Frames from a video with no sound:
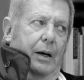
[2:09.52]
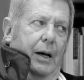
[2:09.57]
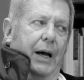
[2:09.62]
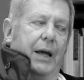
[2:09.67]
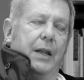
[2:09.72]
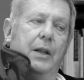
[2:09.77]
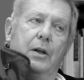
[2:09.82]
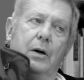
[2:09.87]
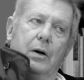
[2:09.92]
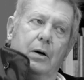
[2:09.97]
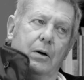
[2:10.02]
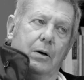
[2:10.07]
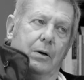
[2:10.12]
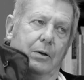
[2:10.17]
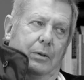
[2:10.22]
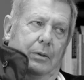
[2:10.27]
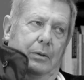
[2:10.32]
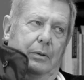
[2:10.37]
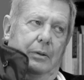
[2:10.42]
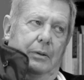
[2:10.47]
I
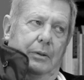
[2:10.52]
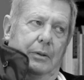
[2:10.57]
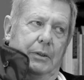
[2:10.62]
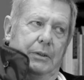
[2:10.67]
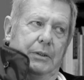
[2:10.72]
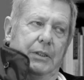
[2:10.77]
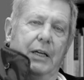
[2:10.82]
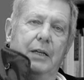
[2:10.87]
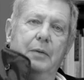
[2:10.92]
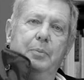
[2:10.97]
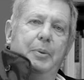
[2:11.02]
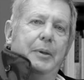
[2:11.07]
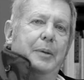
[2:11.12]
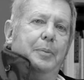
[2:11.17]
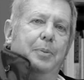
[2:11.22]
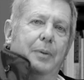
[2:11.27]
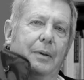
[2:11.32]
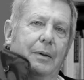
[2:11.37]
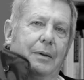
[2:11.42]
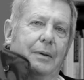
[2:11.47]
know young
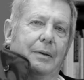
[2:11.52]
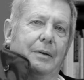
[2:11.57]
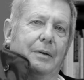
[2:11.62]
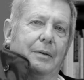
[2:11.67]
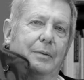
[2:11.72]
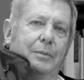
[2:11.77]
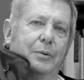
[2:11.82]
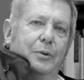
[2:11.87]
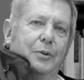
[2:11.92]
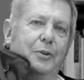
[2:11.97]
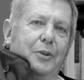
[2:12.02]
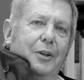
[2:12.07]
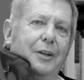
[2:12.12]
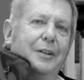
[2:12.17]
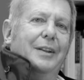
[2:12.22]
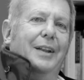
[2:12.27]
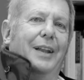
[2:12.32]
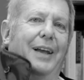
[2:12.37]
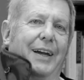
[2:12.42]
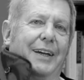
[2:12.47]
people would
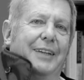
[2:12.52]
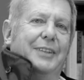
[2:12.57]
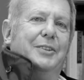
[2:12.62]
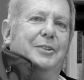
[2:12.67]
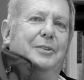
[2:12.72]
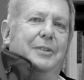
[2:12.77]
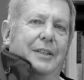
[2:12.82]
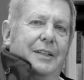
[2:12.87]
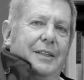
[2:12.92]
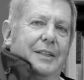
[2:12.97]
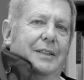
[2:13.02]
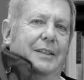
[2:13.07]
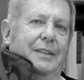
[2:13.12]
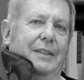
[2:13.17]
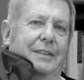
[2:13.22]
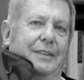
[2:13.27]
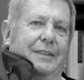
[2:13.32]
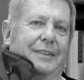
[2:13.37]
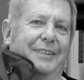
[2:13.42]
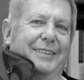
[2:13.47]
not like to hear
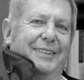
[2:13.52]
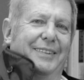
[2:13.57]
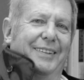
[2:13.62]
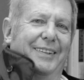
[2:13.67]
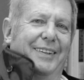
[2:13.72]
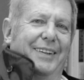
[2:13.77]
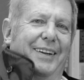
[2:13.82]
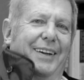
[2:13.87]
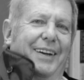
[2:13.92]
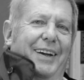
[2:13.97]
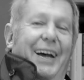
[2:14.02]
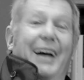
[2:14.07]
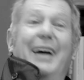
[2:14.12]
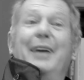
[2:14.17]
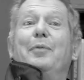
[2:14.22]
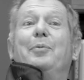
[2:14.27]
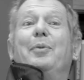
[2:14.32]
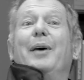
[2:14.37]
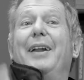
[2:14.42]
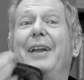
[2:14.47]
it.
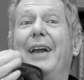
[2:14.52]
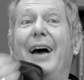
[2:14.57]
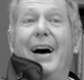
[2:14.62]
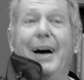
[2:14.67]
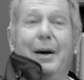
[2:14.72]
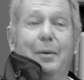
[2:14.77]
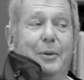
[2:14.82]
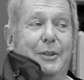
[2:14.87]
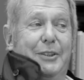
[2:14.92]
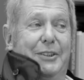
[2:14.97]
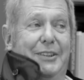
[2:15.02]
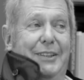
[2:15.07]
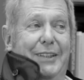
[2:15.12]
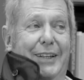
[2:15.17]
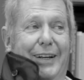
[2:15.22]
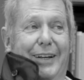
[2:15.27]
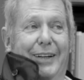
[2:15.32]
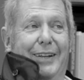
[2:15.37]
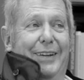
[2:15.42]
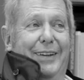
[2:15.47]
And when I was
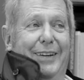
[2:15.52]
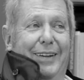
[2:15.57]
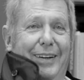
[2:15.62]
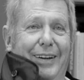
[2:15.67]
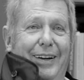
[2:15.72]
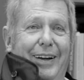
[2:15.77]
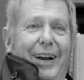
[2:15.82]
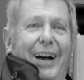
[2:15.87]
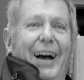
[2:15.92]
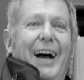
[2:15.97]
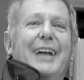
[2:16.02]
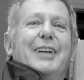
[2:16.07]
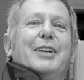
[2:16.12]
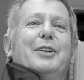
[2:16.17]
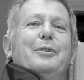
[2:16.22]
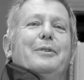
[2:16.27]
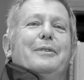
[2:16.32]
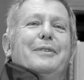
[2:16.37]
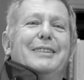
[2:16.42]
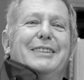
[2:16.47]
young, I
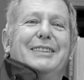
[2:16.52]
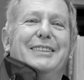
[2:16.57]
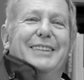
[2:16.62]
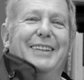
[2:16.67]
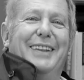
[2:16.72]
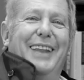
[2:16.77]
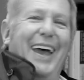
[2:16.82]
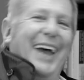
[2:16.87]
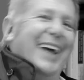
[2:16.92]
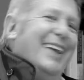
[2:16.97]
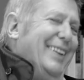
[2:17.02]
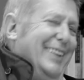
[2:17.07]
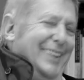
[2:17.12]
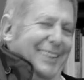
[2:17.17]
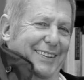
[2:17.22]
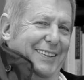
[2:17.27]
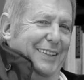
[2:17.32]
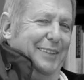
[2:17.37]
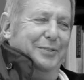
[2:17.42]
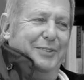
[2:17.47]
couldn't stand
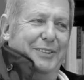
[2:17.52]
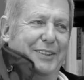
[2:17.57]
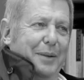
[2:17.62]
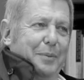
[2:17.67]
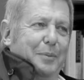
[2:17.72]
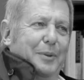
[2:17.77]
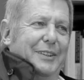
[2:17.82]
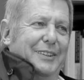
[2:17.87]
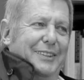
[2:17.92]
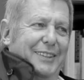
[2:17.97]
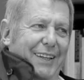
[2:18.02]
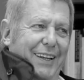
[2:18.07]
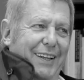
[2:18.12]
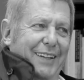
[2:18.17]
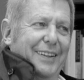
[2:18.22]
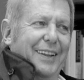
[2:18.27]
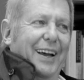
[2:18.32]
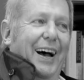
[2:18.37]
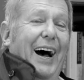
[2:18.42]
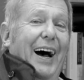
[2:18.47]
it if someone
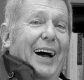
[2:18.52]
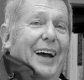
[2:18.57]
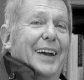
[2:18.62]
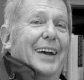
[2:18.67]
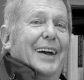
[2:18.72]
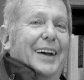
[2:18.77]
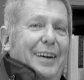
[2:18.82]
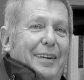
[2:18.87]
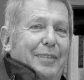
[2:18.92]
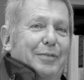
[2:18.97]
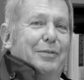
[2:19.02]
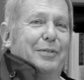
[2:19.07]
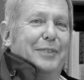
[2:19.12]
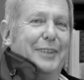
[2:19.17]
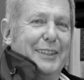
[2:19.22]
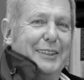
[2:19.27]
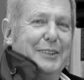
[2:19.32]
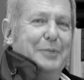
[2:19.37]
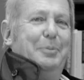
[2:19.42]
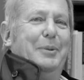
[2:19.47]
said, I have
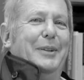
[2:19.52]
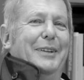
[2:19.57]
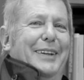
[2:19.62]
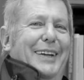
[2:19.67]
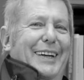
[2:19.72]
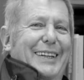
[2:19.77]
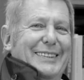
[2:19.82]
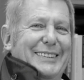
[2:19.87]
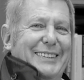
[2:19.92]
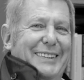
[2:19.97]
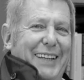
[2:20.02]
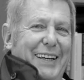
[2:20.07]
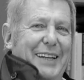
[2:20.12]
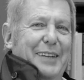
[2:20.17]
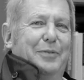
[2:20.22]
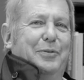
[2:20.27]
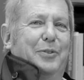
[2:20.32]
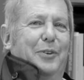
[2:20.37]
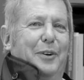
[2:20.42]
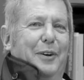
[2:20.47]
experience,
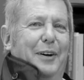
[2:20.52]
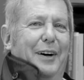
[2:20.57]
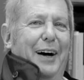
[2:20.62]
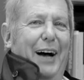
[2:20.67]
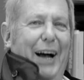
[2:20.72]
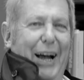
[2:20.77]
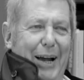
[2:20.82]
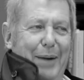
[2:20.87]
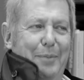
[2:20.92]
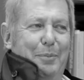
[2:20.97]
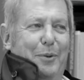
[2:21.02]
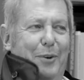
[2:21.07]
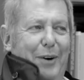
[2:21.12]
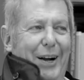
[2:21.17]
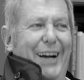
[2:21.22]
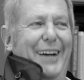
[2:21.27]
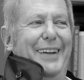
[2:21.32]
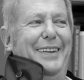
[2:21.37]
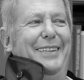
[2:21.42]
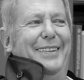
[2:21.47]
therefore I'm
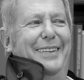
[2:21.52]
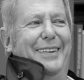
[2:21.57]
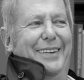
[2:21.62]
right.